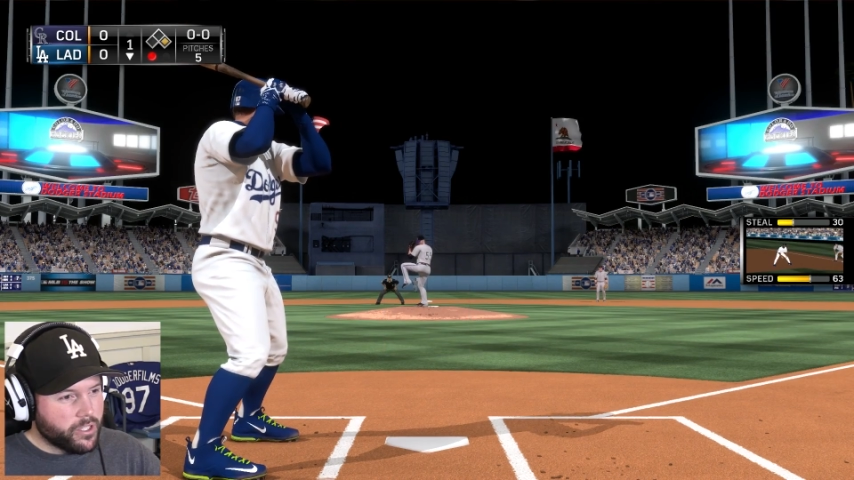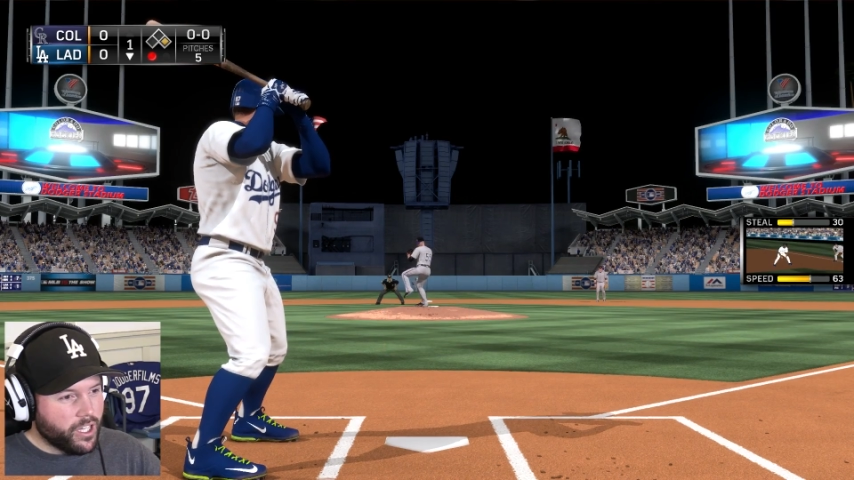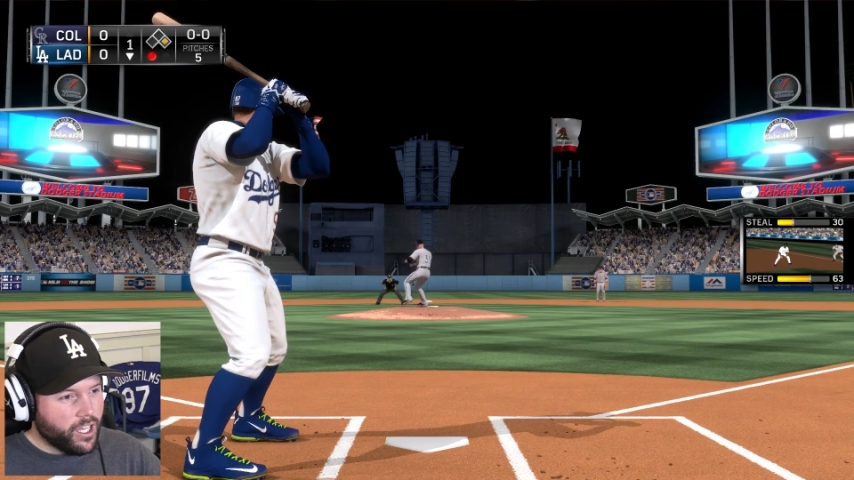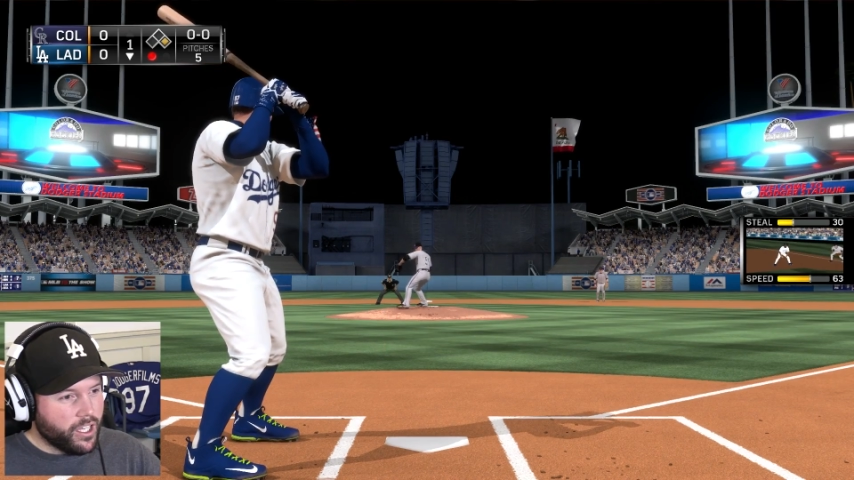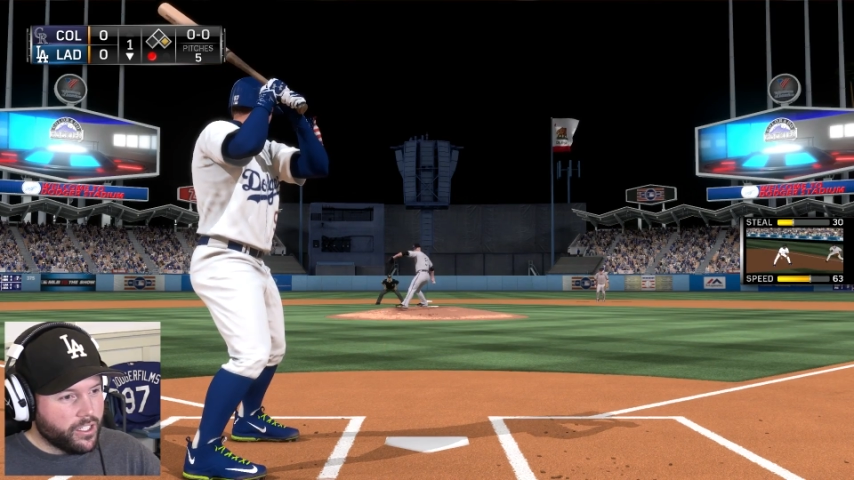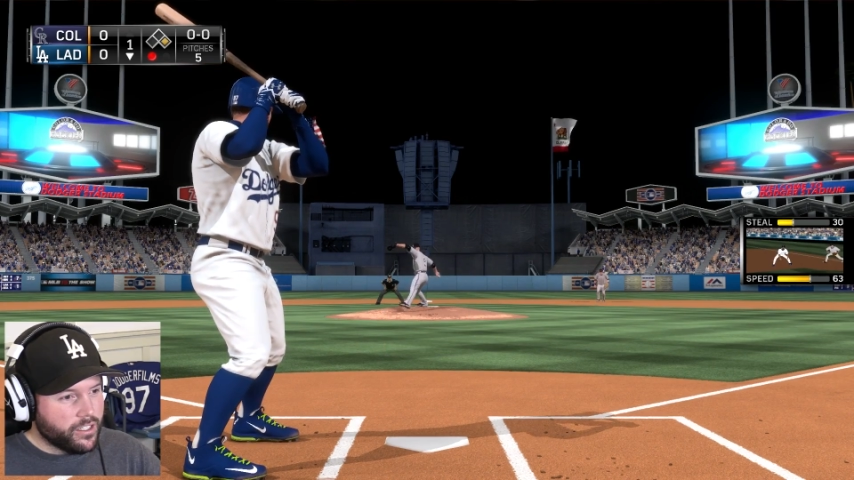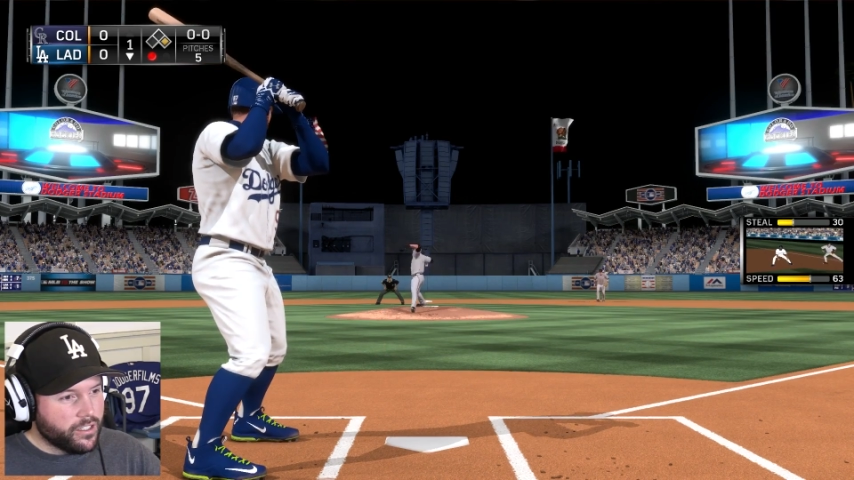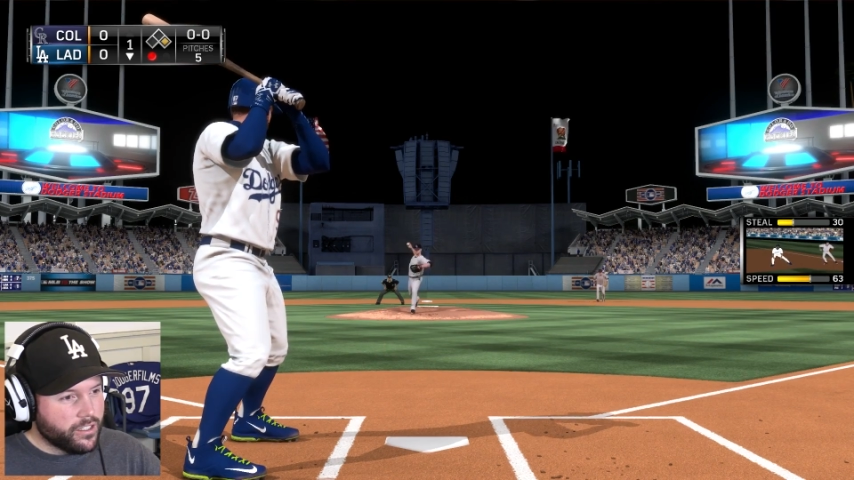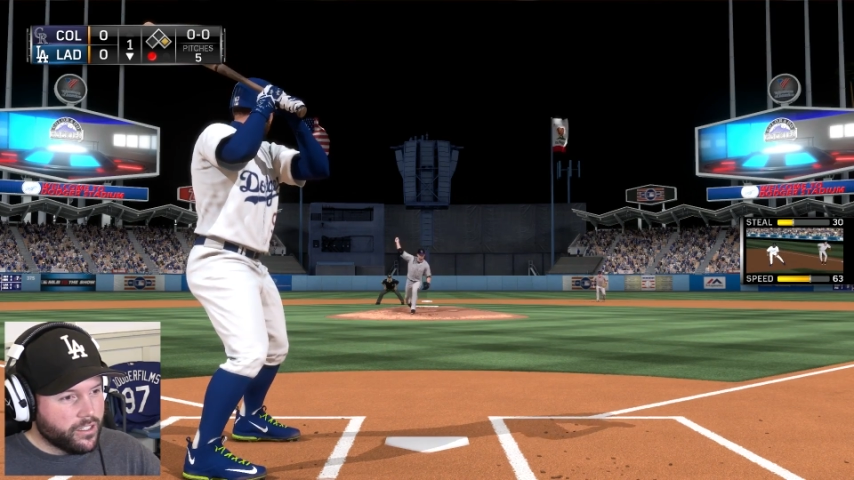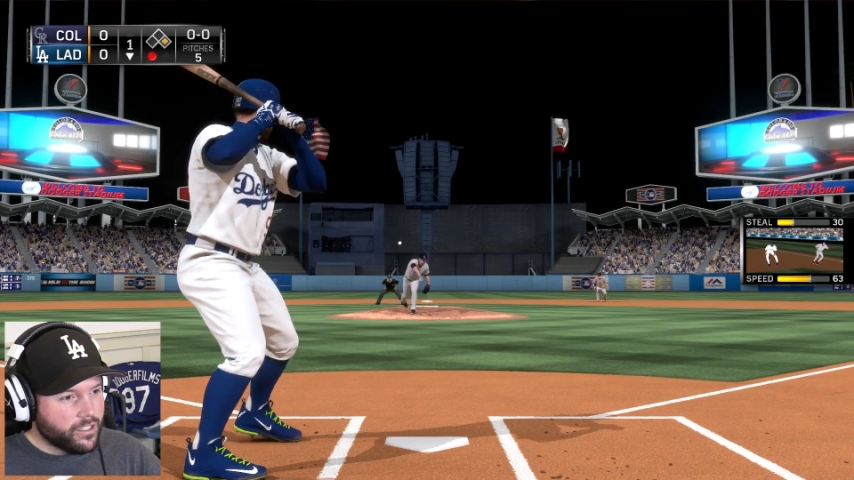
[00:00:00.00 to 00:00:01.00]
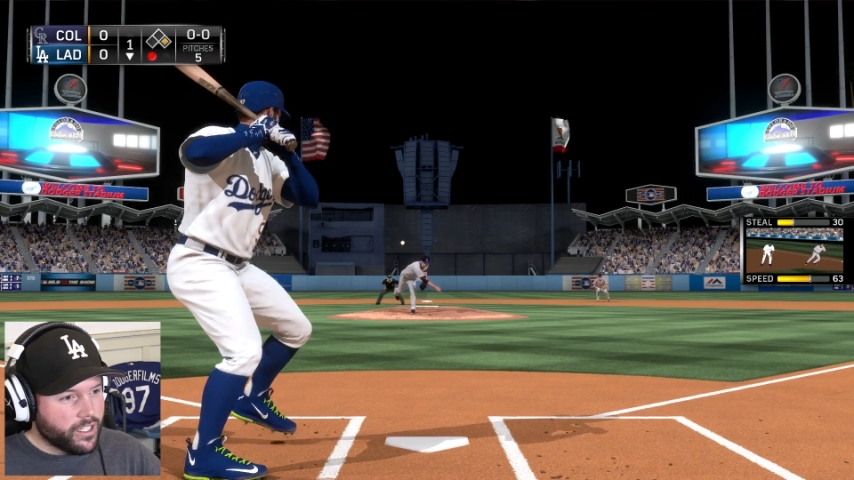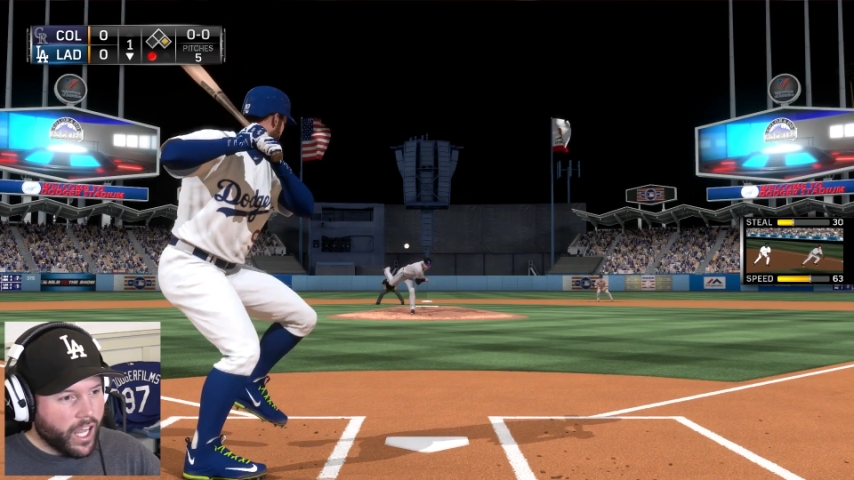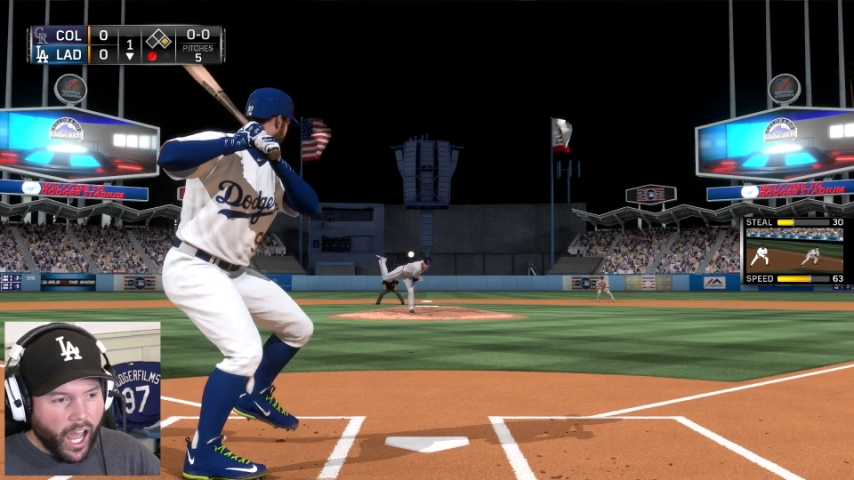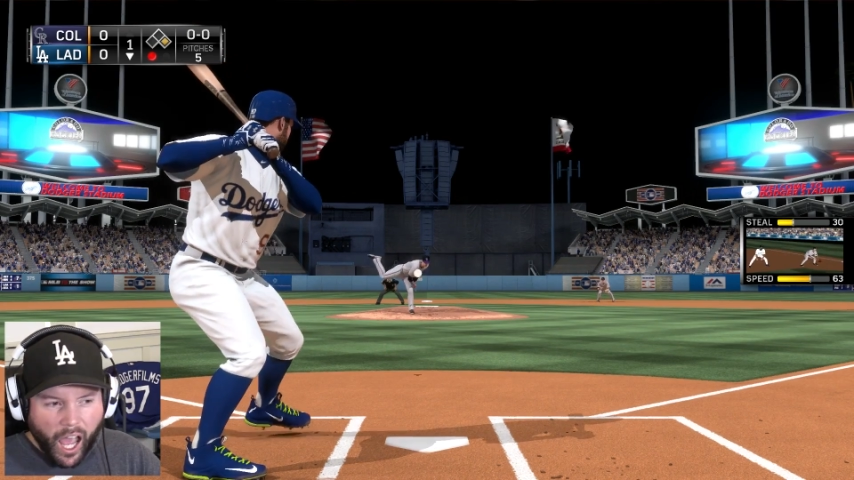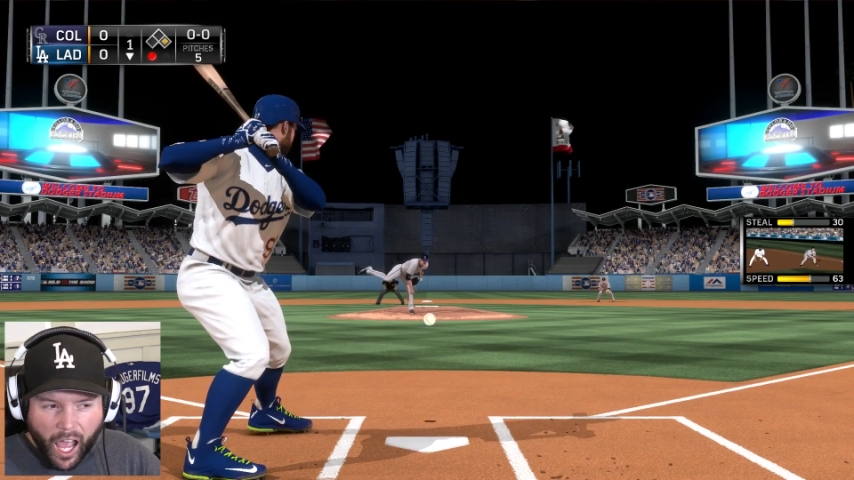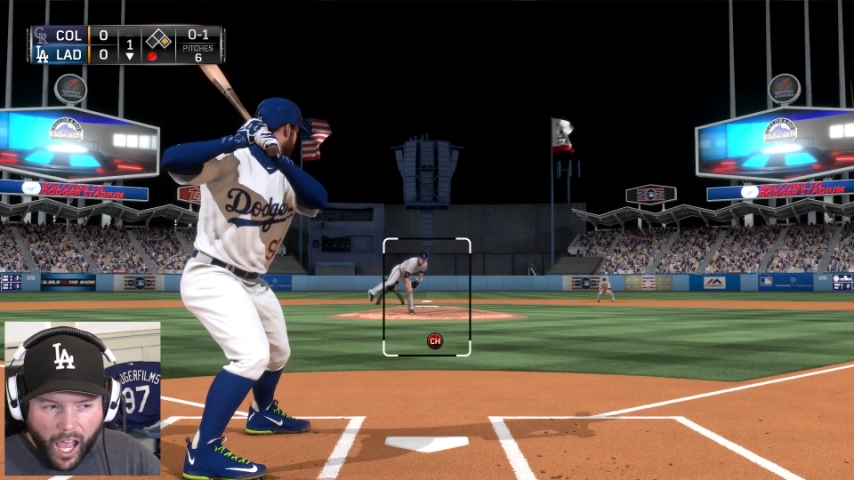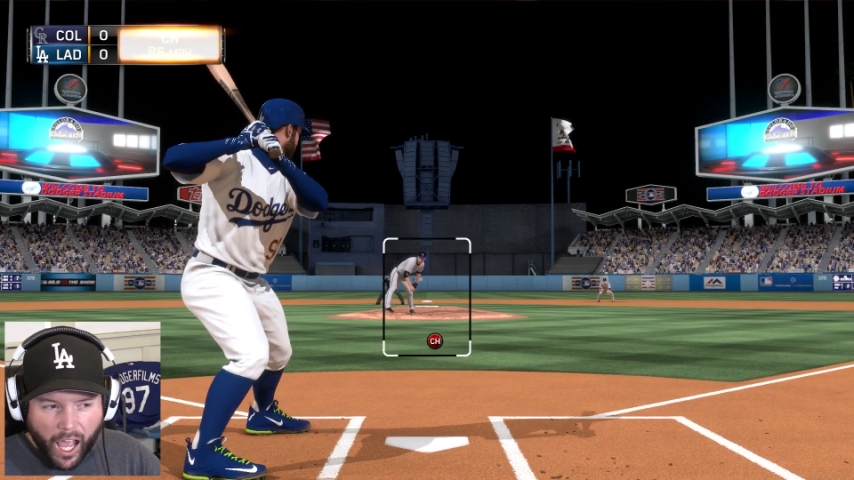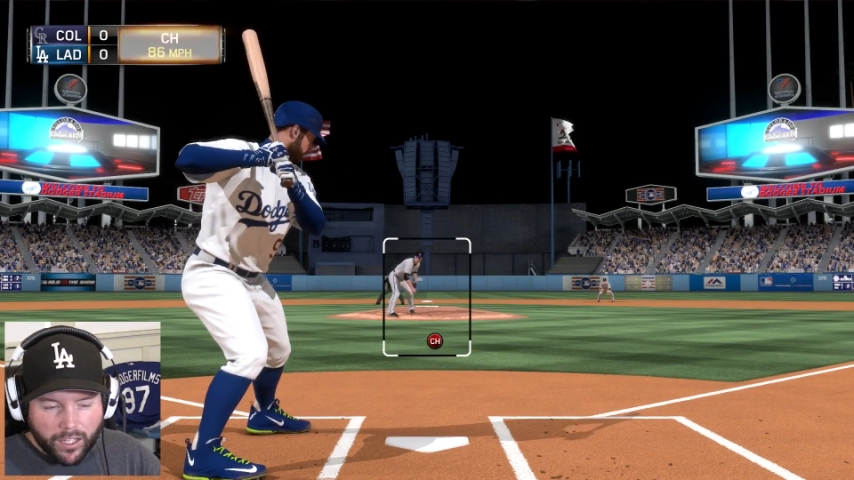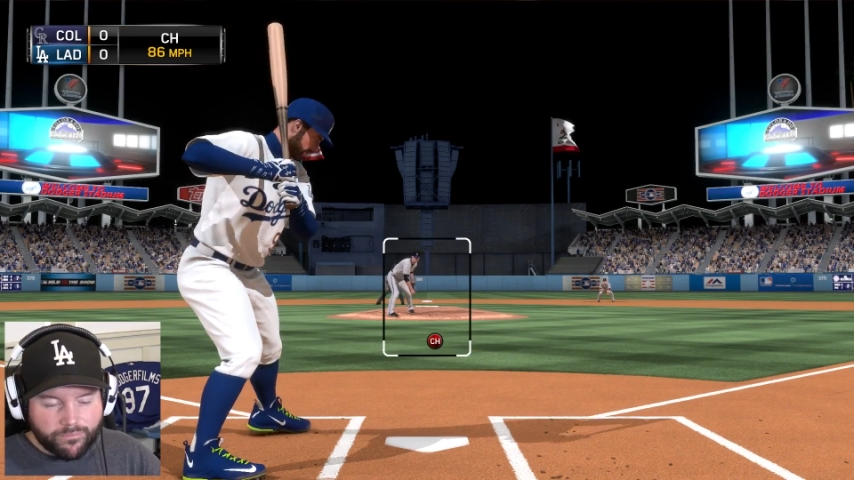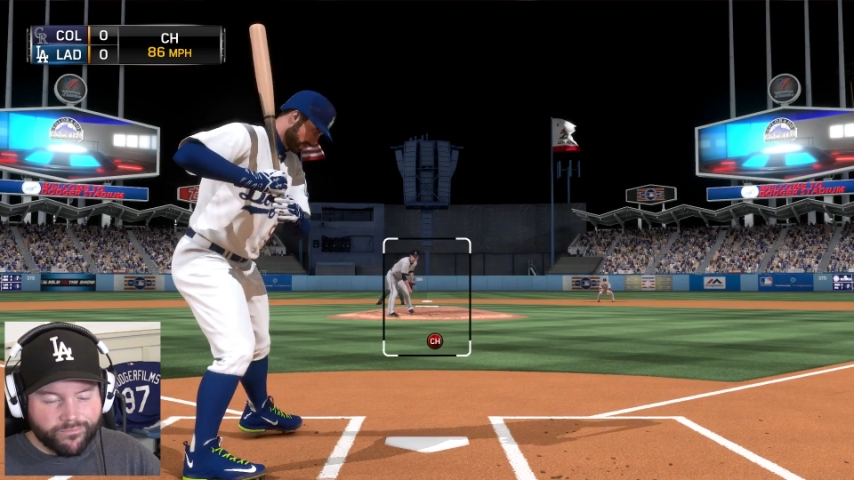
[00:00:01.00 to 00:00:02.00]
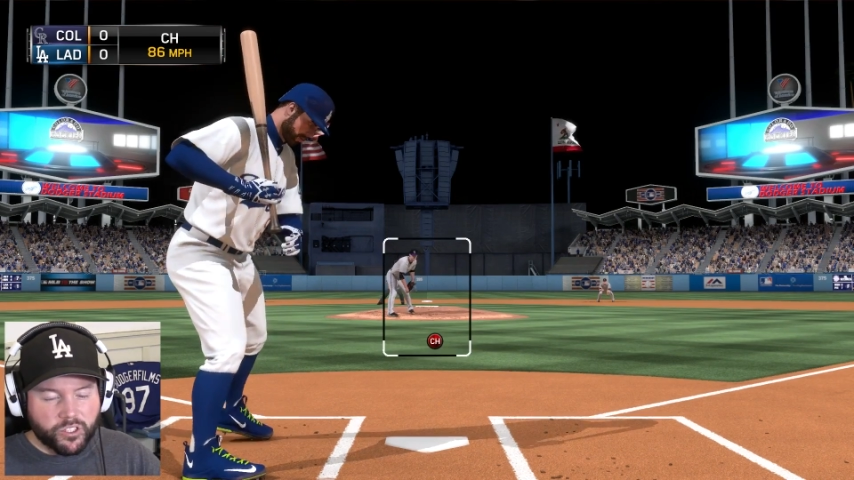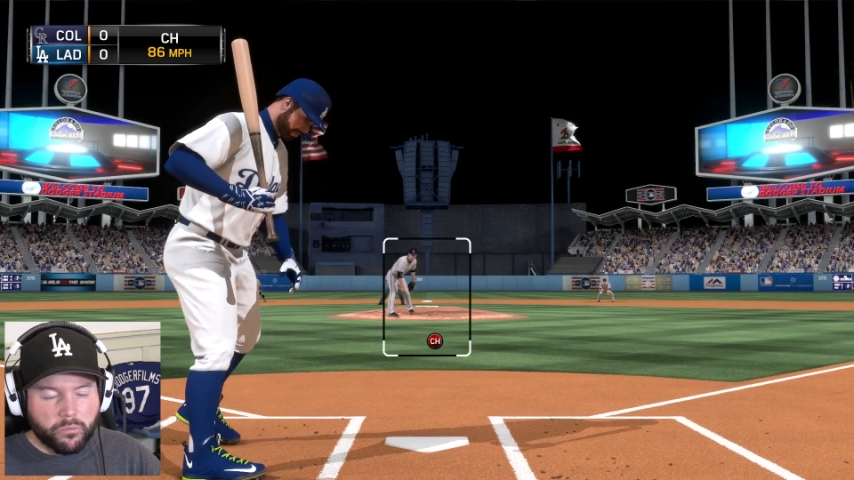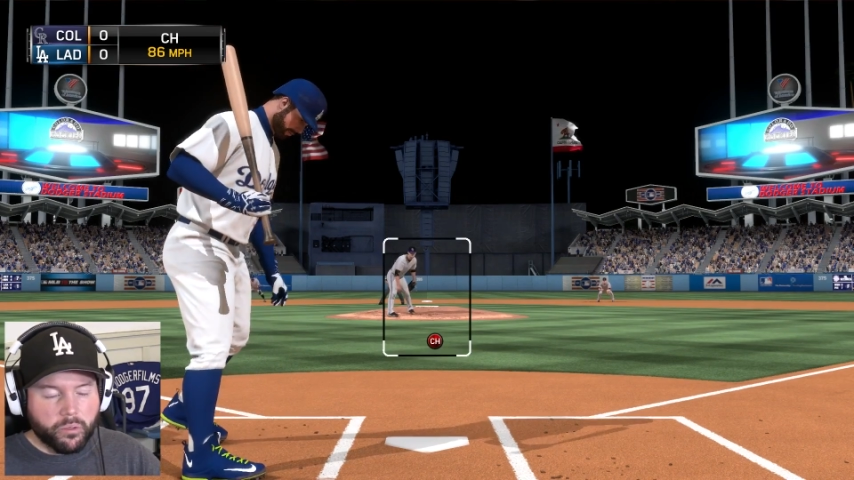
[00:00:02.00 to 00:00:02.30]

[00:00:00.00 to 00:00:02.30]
line. Good